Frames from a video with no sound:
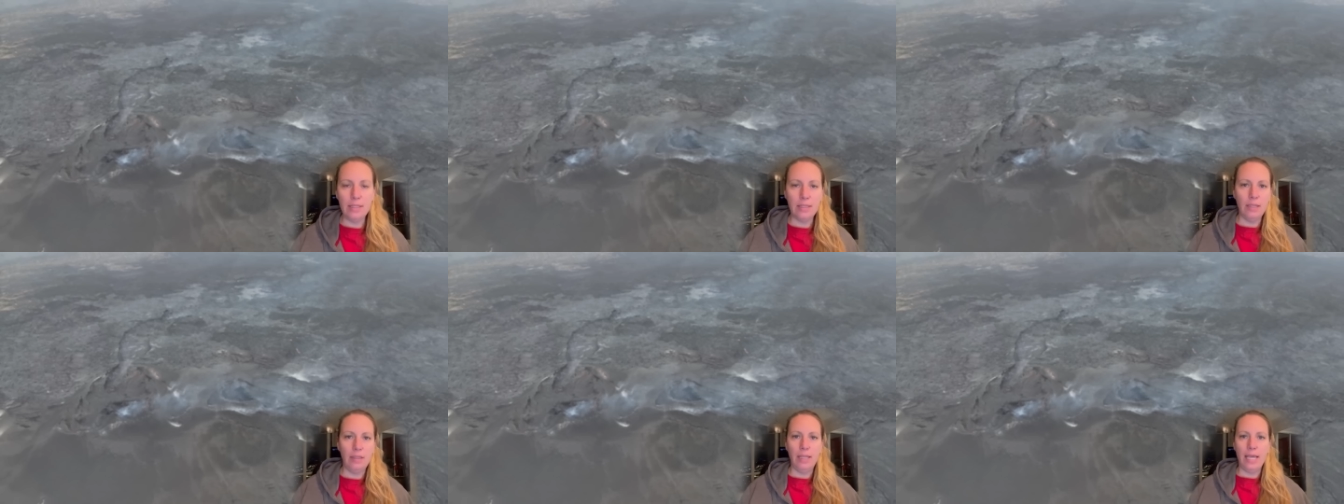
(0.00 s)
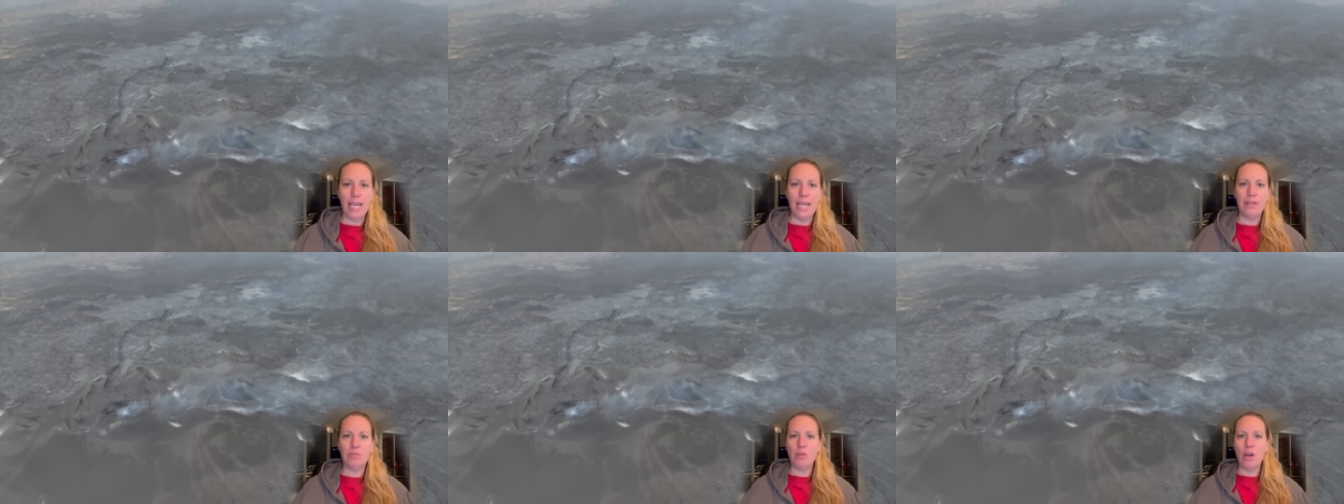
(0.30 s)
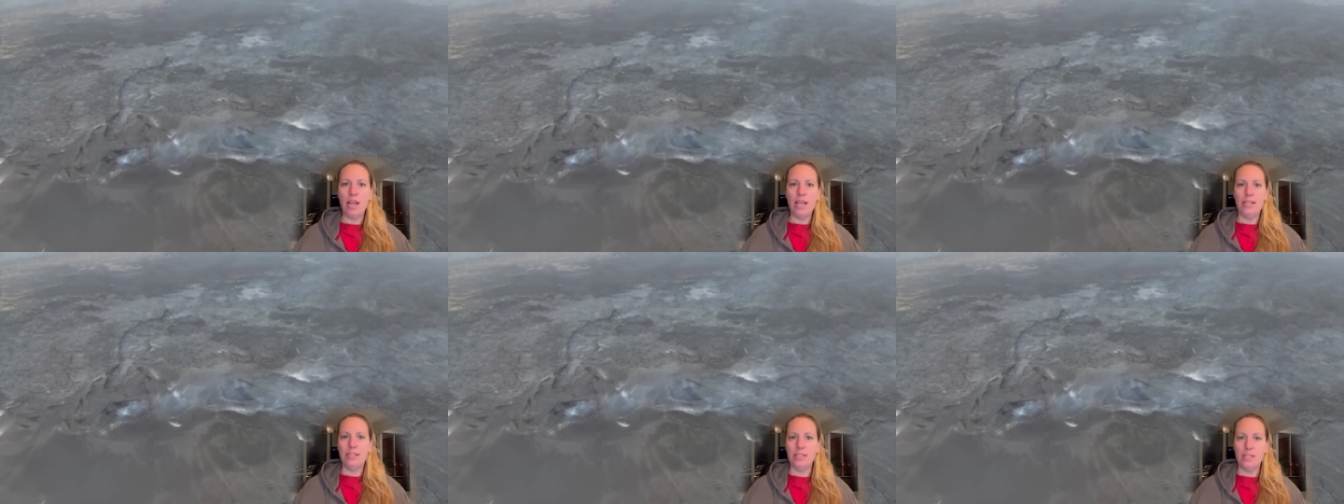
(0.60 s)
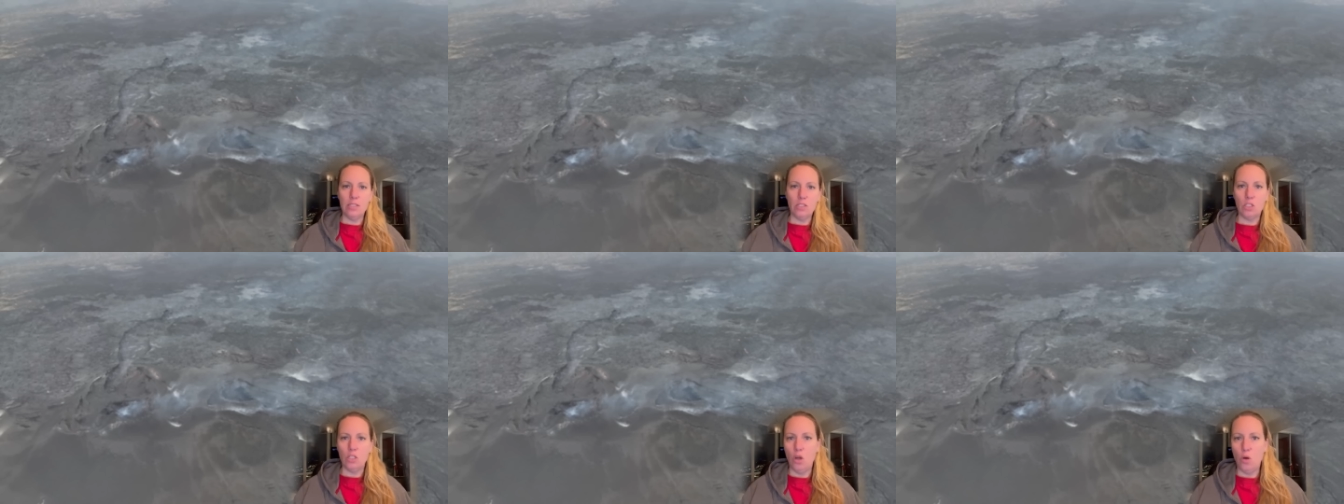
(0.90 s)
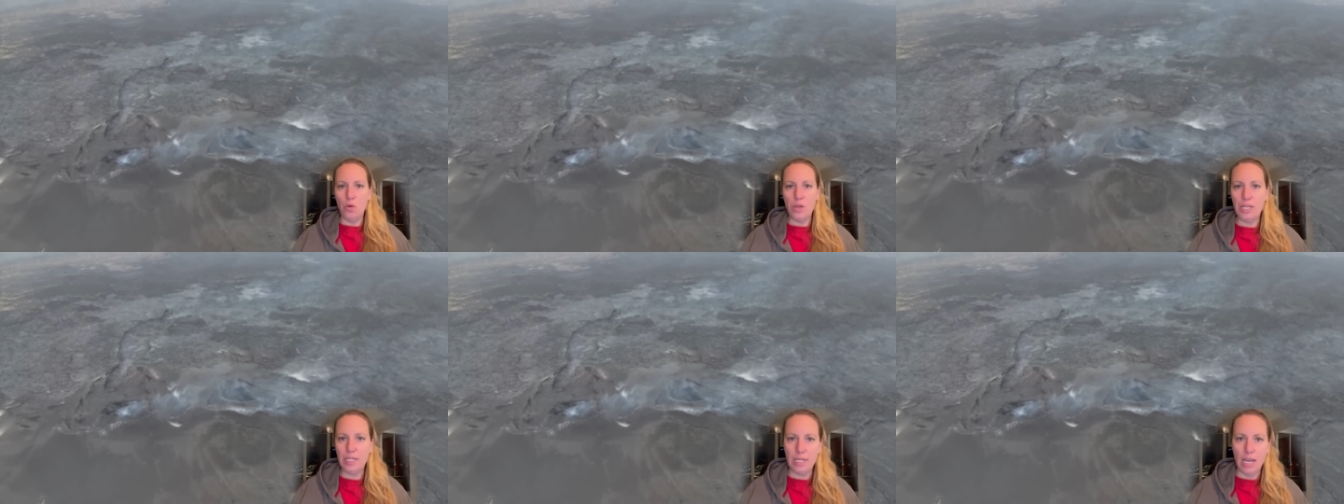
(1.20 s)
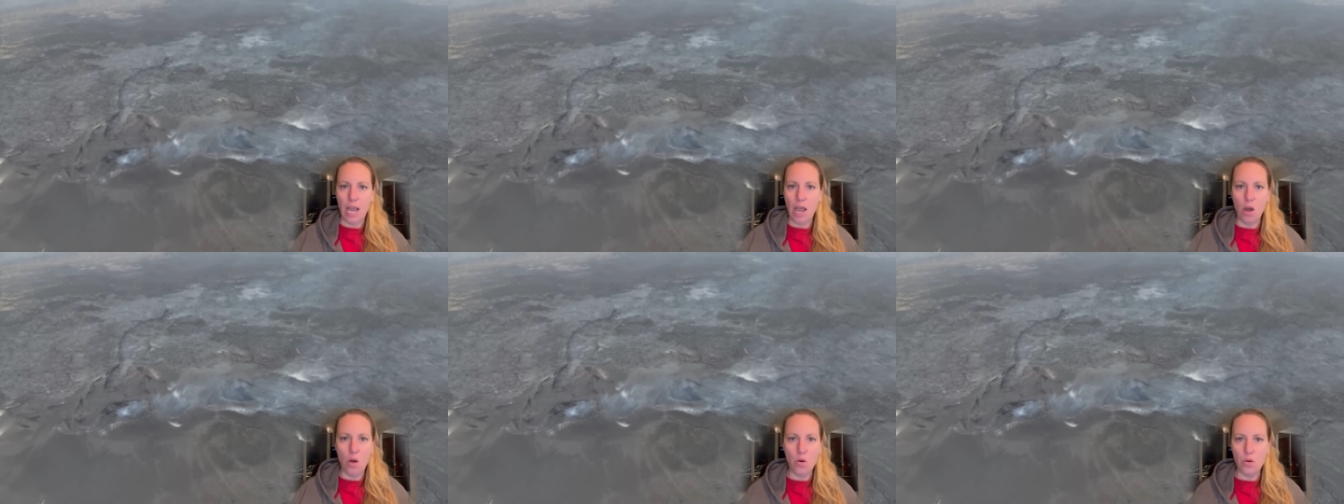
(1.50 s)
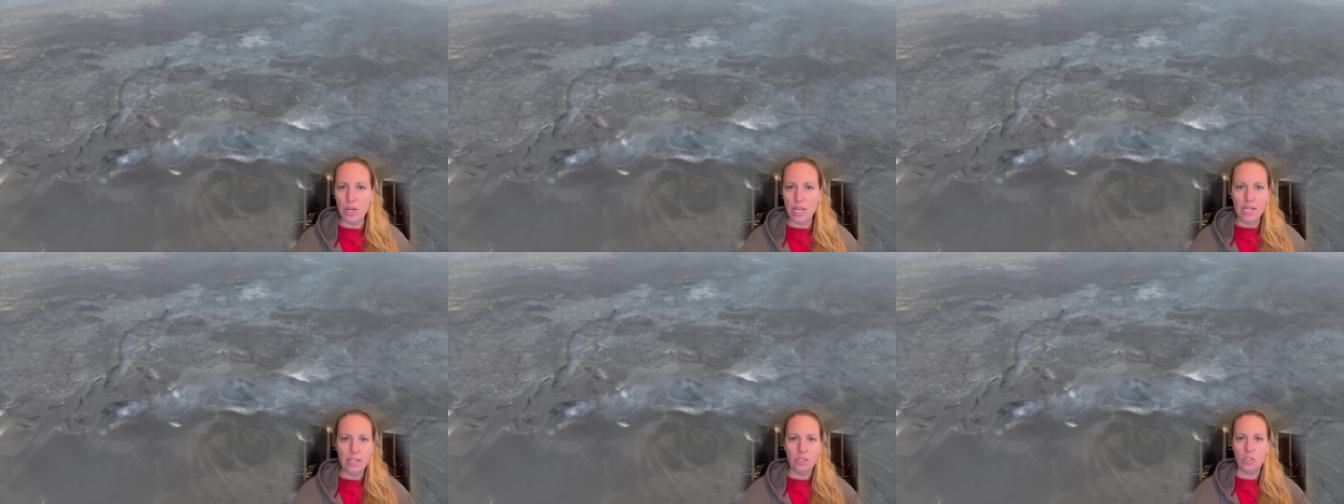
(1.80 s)
the land rise is slowing
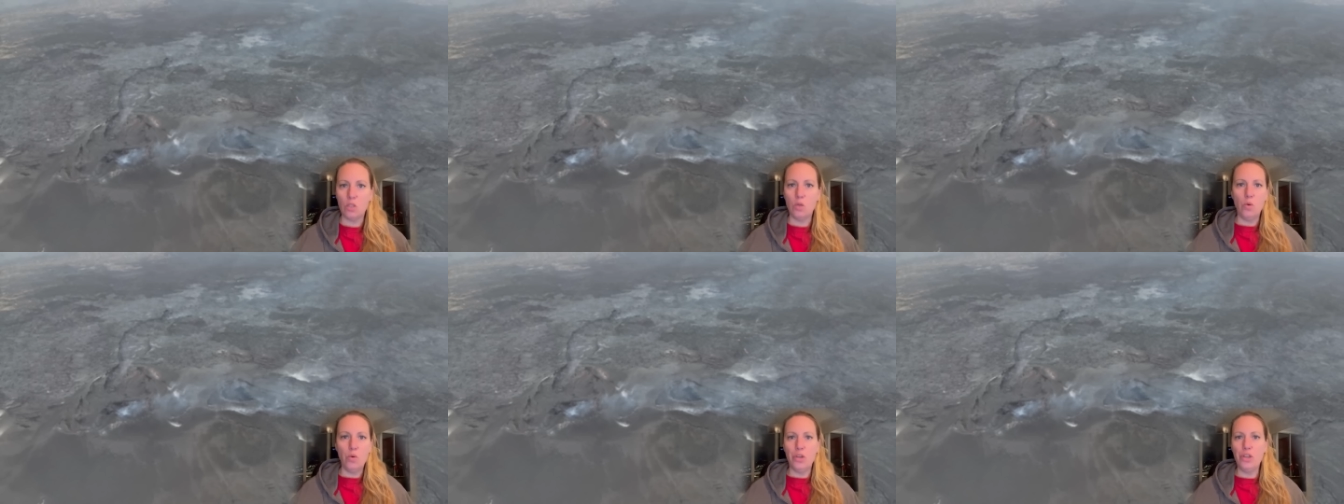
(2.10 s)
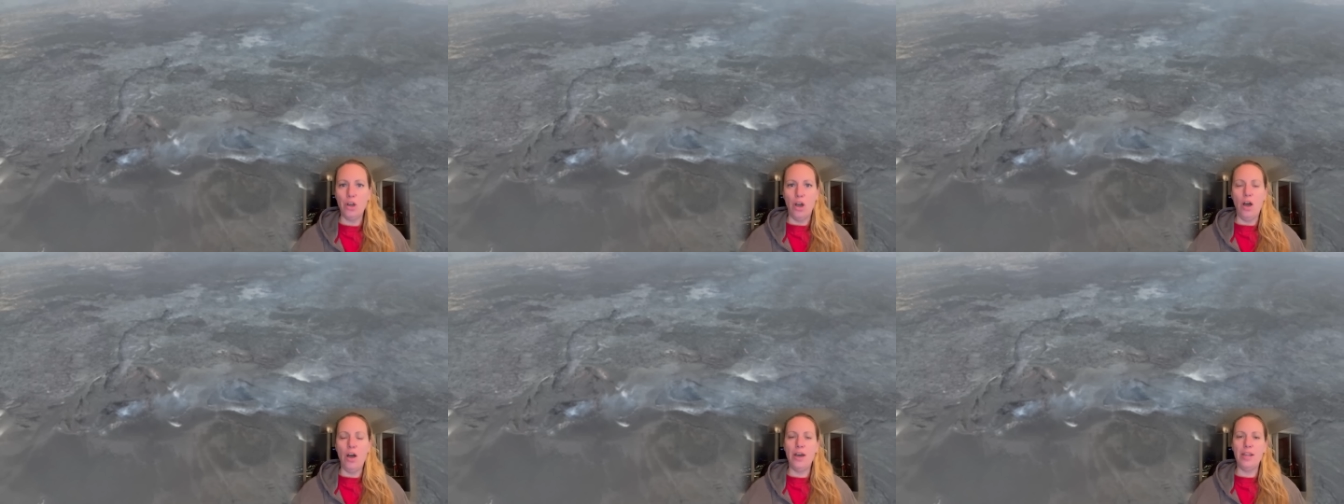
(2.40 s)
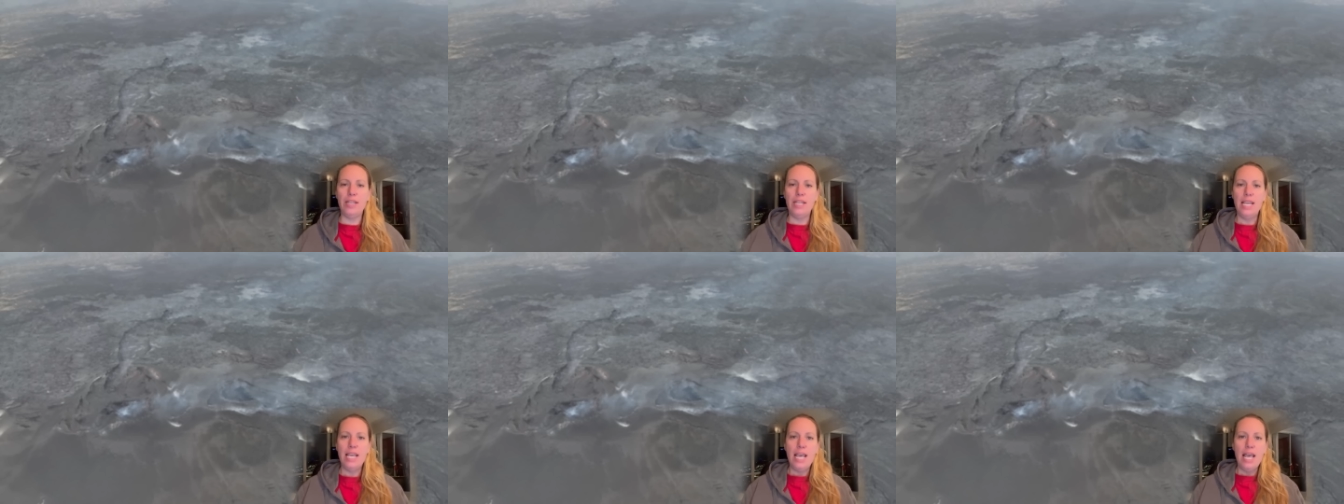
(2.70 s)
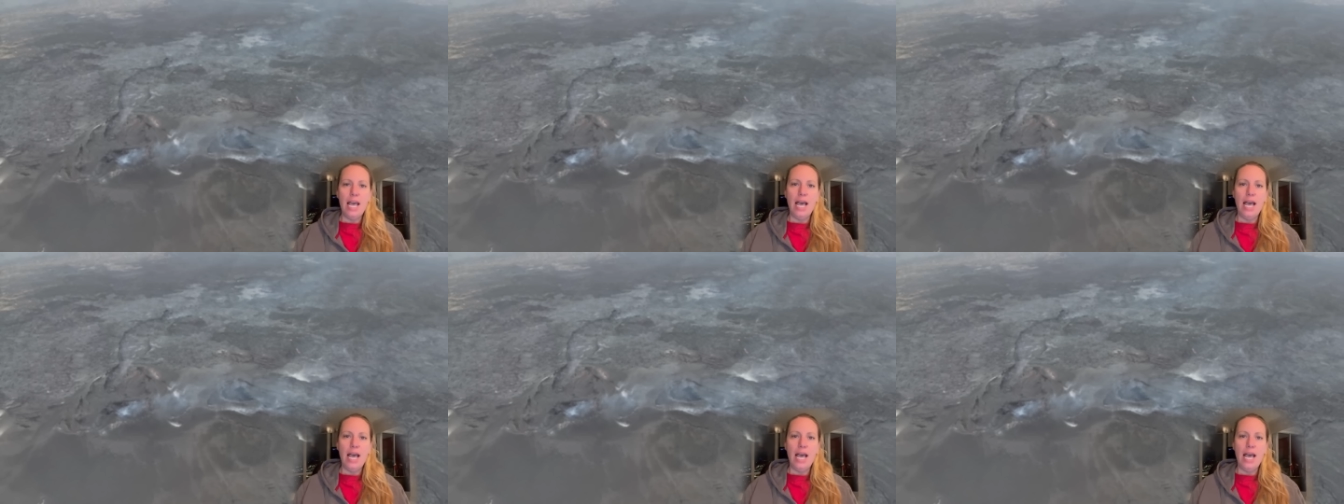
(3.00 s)
down, it's going on.